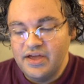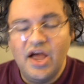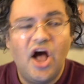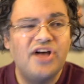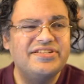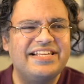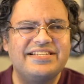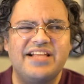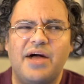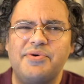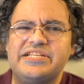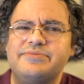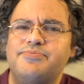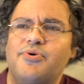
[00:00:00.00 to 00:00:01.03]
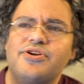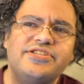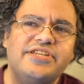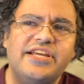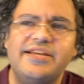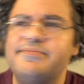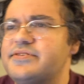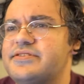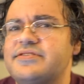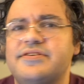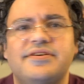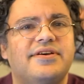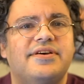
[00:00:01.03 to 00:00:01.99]
I'll see this a lot with sports
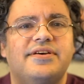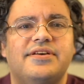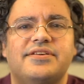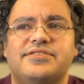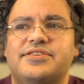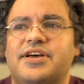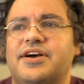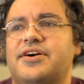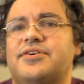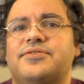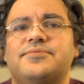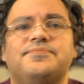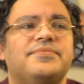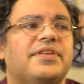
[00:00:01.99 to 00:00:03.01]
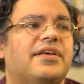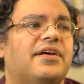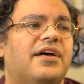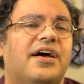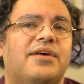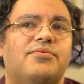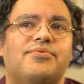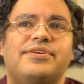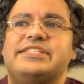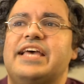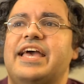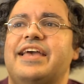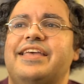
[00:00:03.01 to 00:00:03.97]
teams. So when we
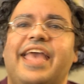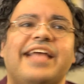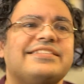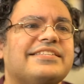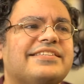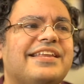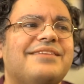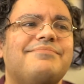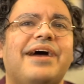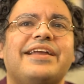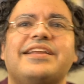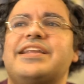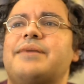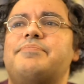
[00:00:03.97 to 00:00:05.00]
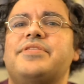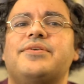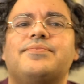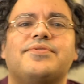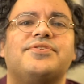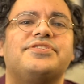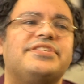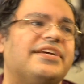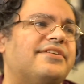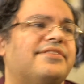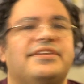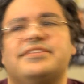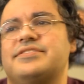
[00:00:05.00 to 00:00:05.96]
say Kansas City might end up in the World
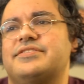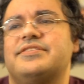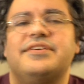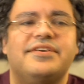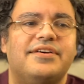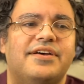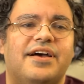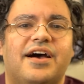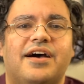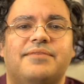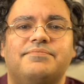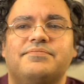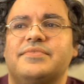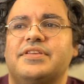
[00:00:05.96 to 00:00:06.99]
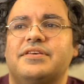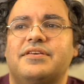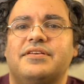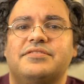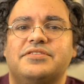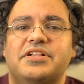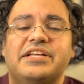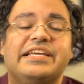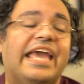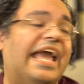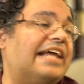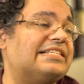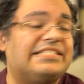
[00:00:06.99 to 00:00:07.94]
Series, clearly
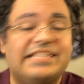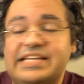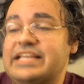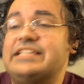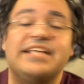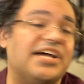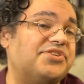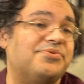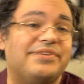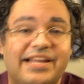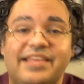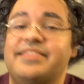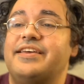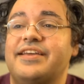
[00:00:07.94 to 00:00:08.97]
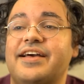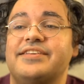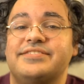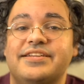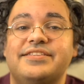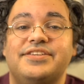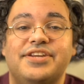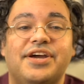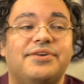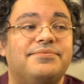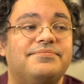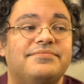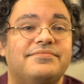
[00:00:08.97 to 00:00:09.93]
Kansas City is not doing anything because it's,
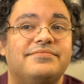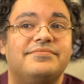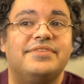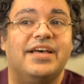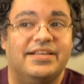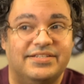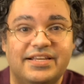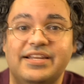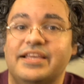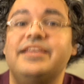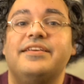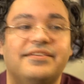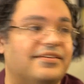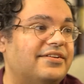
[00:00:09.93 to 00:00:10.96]
a city.